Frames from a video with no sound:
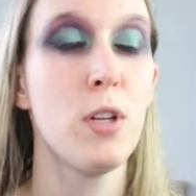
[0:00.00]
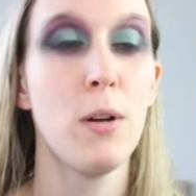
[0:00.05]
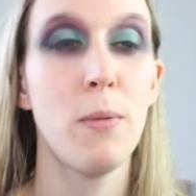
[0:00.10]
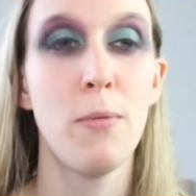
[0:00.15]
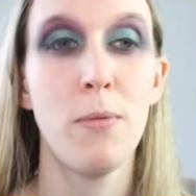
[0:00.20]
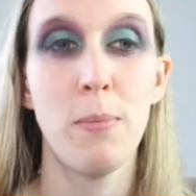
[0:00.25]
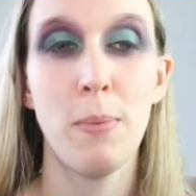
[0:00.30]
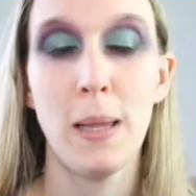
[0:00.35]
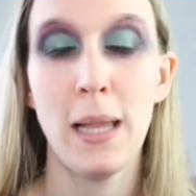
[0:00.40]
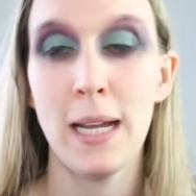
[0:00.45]
your
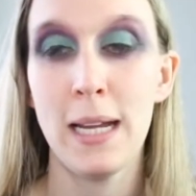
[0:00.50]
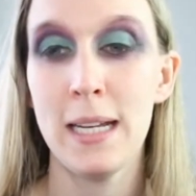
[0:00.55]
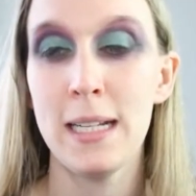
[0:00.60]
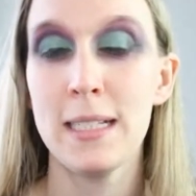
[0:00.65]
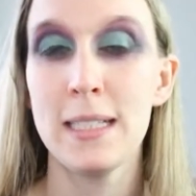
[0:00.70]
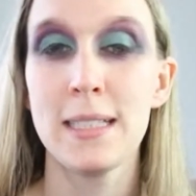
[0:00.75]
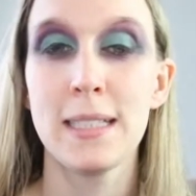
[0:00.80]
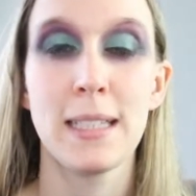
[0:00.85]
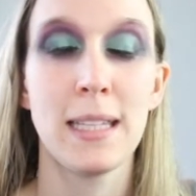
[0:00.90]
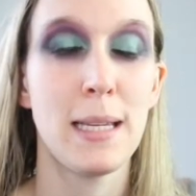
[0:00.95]
plate,
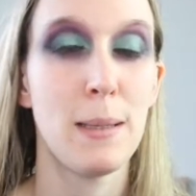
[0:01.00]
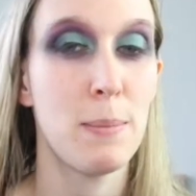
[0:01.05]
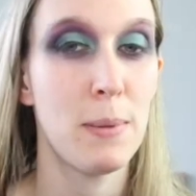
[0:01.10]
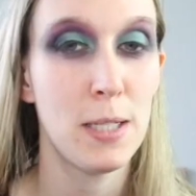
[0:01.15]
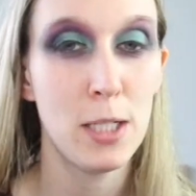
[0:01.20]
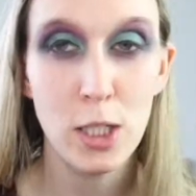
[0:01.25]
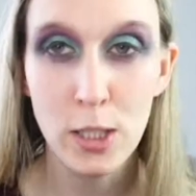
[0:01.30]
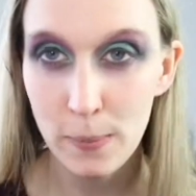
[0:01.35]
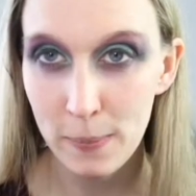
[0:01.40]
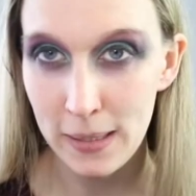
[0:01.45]
sleep
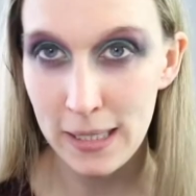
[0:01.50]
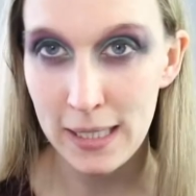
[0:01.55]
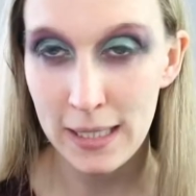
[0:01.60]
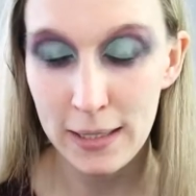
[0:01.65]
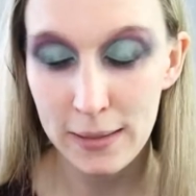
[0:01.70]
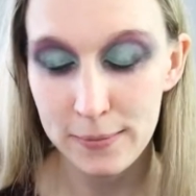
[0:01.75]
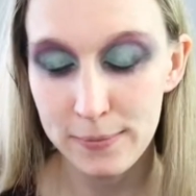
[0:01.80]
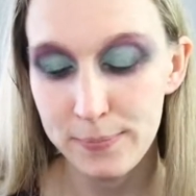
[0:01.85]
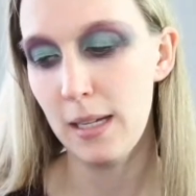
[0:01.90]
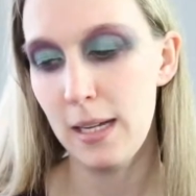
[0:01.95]
in your
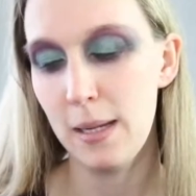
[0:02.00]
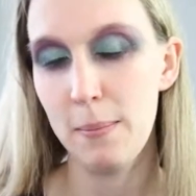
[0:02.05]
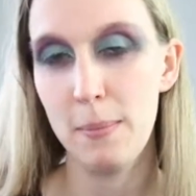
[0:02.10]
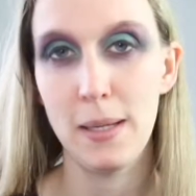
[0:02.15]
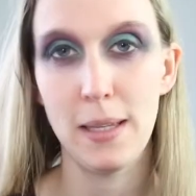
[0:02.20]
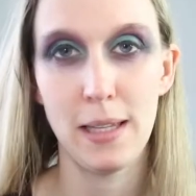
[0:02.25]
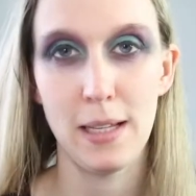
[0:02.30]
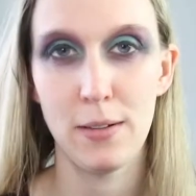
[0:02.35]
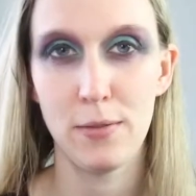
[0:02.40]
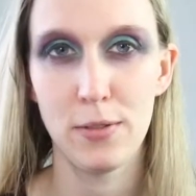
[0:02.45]
bed, and be
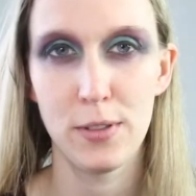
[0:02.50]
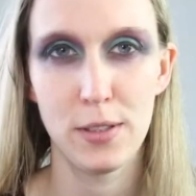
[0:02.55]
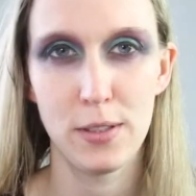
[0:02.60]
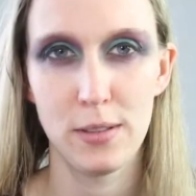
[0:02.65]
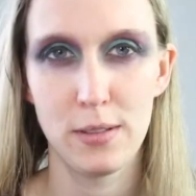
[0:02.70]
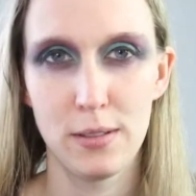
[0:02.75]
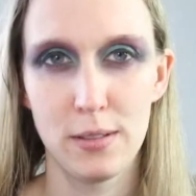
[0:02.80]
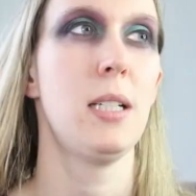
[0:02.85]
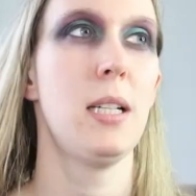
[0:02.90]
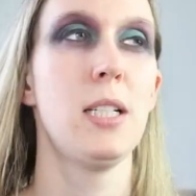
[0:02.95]
loved."
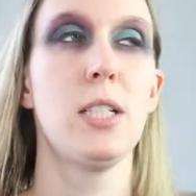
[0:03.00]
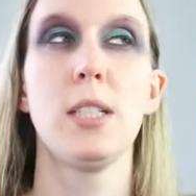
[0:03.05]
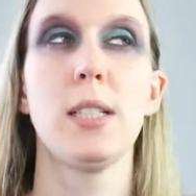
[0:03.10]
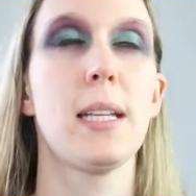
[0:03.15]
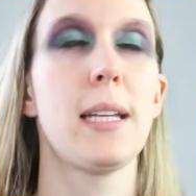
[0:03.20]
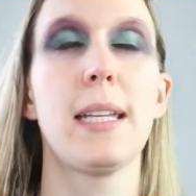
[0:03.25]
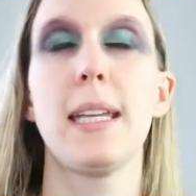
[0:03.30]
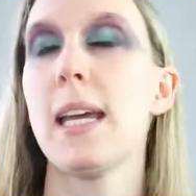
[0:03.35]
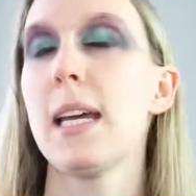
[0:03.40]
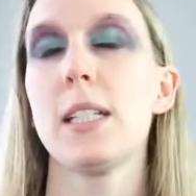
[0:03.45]
And she's
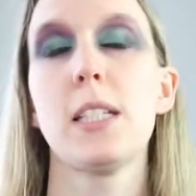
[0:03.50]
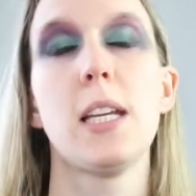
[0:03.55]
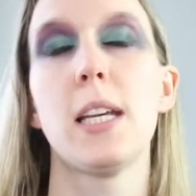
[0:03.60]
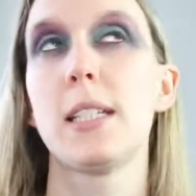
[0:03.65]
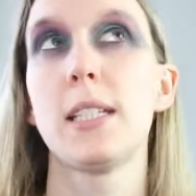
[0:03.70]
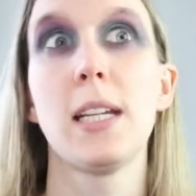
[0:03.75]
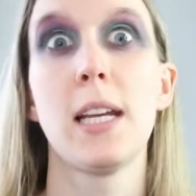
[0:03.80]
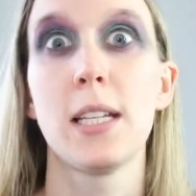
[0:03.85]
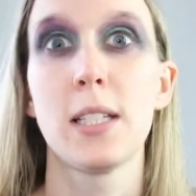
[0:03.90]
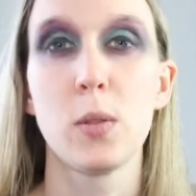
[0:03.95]
like, "Yes,
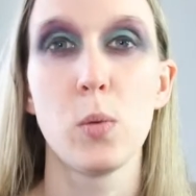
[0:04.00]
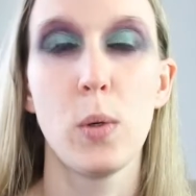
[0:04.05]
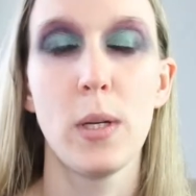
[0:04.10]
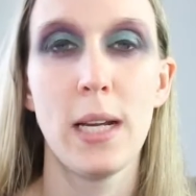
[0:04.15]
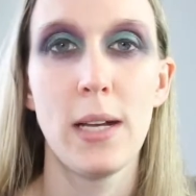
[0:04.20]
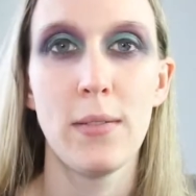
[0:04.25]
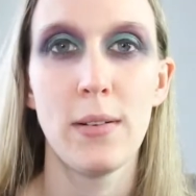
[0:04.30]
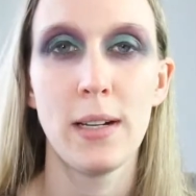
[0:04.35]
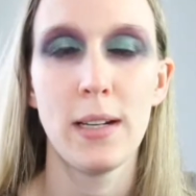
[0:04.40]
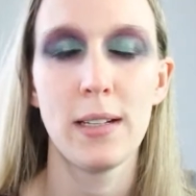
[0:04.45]
yes, yes,
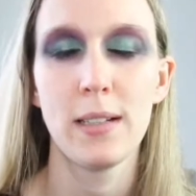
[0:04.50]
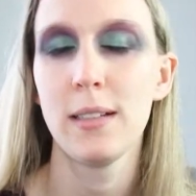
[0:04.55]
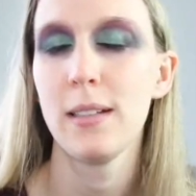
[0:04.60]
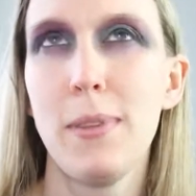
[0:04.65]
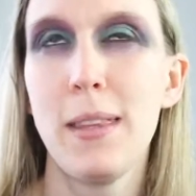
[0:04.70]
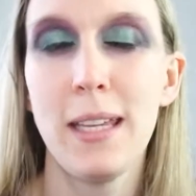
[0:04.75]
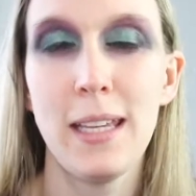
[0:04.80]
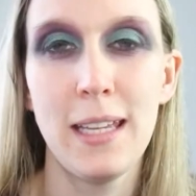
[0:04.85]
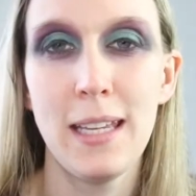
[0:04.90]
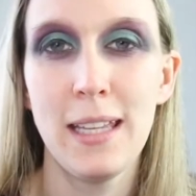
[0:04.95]
whatever,"
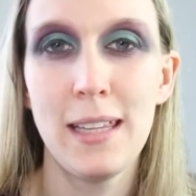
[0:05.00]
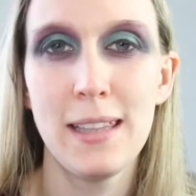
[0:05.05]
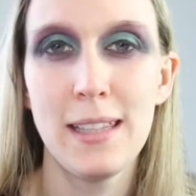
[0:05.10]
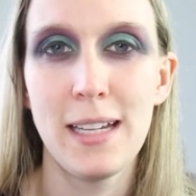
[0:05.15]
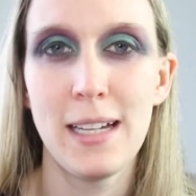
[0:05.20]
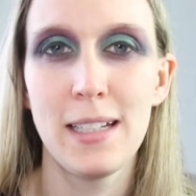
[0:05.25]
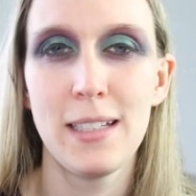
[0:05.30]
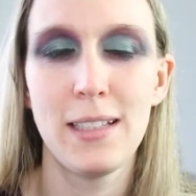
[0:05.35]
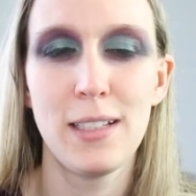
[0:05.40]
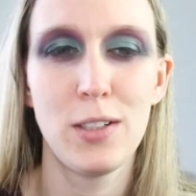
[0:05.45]
thinking
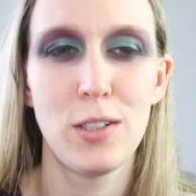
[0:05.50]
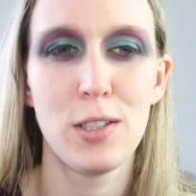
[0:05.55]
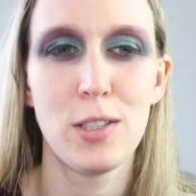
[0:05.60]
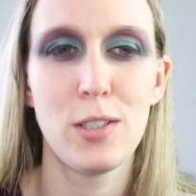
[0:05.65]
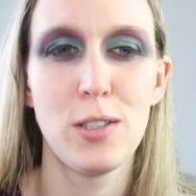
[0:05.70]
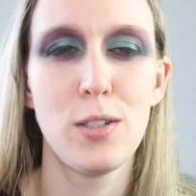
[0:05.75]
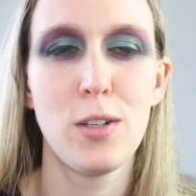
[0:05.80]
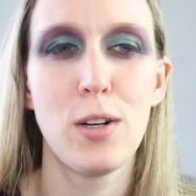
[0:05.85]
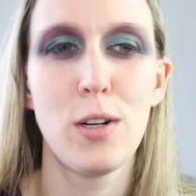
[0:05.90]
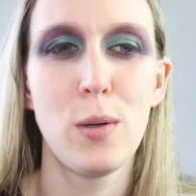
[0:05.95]
that there is
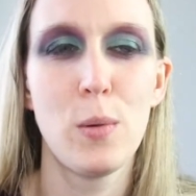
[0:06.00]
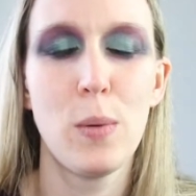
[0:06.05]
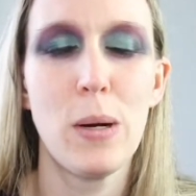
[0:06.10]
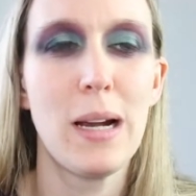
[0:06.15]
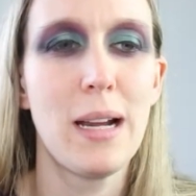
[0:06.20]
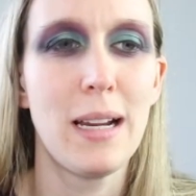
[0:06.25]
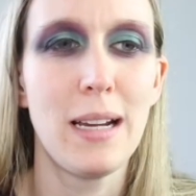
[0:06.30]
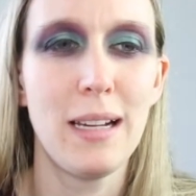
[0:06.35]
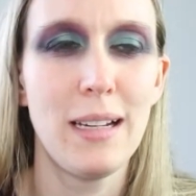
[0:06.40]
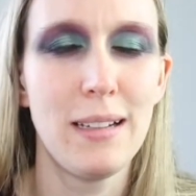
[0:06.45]
no
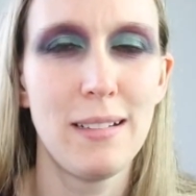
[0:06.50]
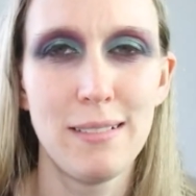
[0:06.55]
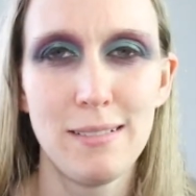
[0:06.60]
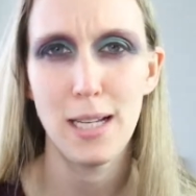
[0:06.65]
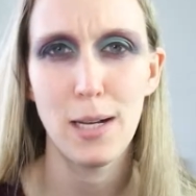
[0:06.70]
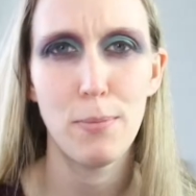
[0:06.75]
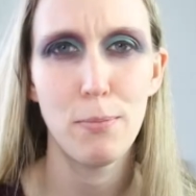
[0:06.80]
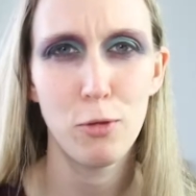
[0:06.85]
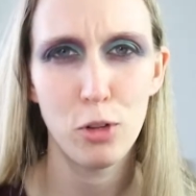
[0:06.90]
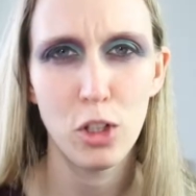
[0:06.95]
way
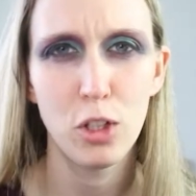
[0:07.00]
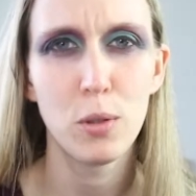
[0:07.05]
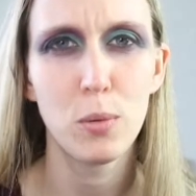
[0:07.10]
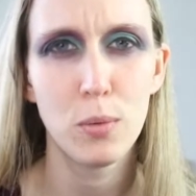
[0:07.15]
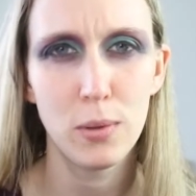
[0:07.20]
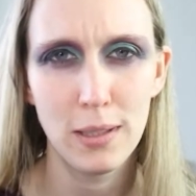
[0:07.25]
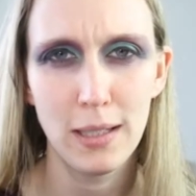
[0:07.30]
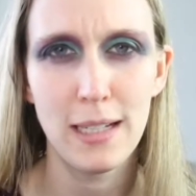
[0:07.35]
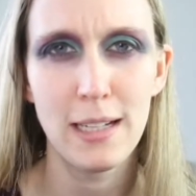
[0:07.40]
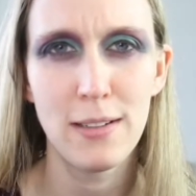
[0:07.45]
a frog
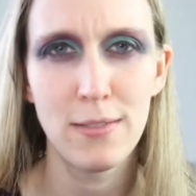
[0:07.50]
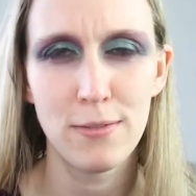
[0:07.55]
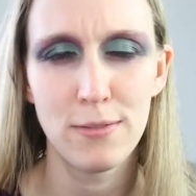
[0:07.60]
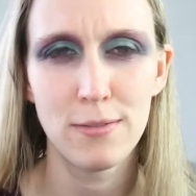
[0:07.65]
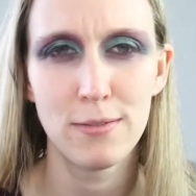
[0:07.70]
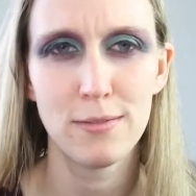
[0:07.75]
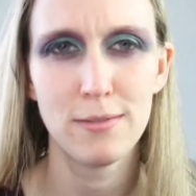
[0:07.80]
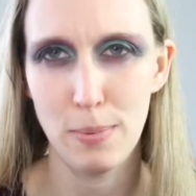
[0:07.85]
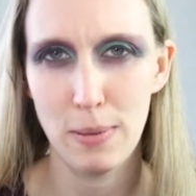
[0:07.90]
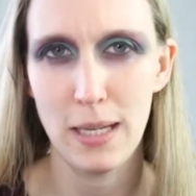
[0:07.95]
would leave
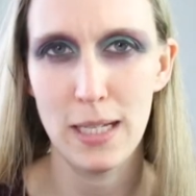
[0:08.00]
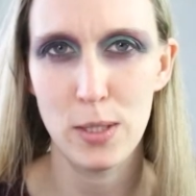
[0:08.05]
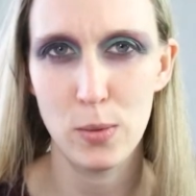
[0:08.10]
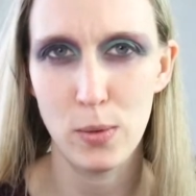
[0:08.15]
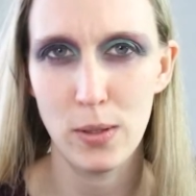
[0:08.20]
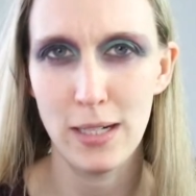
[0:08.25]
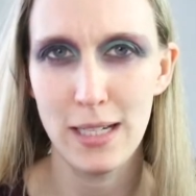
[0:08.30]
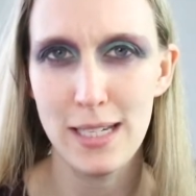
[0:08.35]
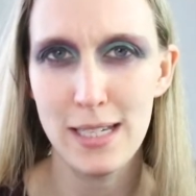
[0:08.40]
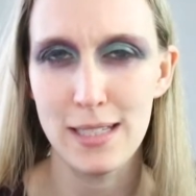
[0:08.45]
the place
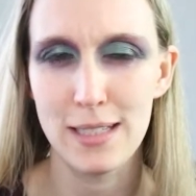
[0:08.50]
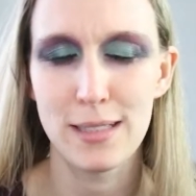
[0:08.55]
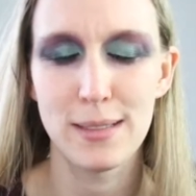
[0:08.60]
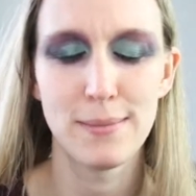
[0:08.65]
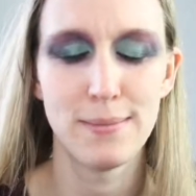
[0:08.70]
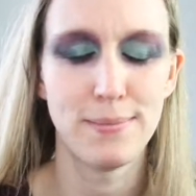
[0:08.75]
where he is.